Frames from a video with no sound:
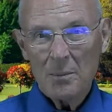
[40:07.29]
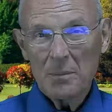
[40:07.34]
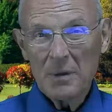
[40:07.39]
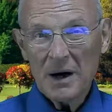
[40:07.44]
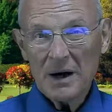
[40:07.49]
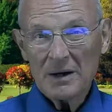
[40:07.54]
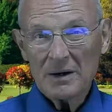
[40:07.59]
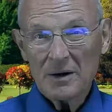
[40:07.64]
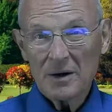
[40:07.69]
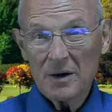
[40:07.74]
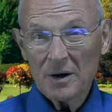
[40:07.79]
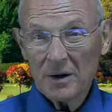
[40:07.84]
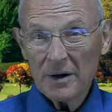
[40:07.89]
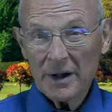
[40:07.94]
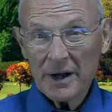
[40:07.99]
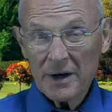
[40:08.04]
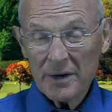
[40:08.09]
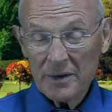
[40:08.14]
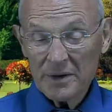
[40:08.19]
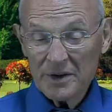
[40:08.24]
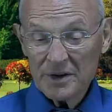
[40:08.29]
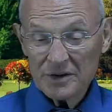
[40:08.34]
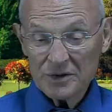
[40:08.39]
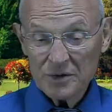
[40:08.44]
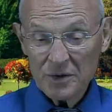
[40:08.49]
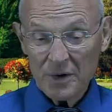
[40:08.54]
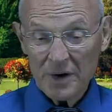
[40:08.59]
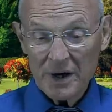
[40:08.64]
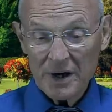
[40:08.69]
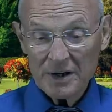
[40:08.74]
But earlier in the
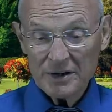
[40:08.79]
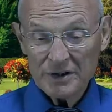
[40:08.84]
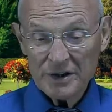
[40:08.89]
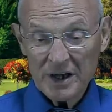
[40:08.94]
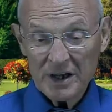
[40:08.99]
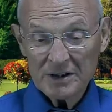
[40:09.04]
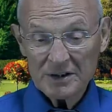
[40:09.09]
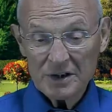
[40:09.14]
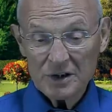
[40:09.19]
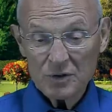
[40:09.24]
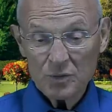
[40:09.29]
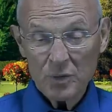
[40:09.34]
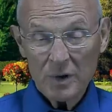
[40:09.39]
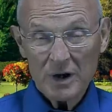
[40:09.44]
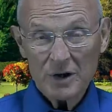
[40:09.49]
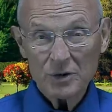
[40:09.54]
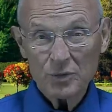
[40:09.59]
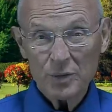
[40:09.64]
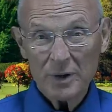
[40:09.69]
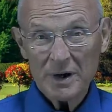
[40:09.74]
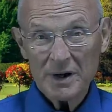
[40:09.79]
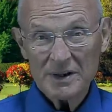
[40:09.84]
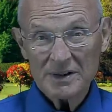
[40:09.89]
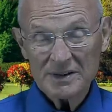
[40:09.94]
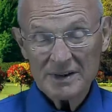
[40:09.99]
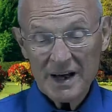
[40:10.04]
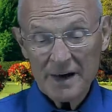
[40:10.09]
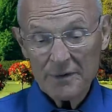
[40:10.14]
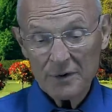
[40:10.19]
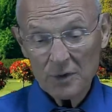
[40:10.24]
story, Genesis
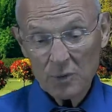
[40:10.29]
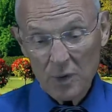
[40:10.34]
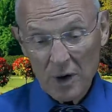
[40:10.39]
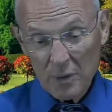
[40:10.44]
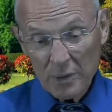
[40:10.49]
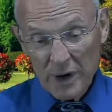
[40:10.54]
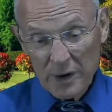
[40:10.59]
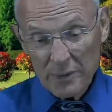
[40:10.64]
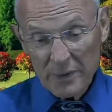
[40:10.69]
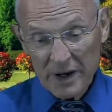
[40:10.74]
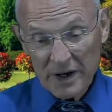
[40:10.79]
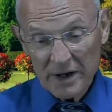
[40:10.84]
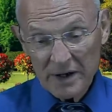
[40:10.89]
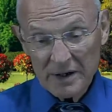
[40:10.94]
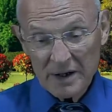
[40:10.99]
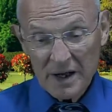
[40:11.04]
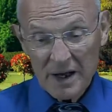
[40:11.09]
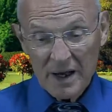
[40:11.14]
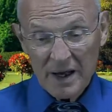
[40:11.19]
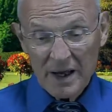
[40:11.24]
1:27, where we read it,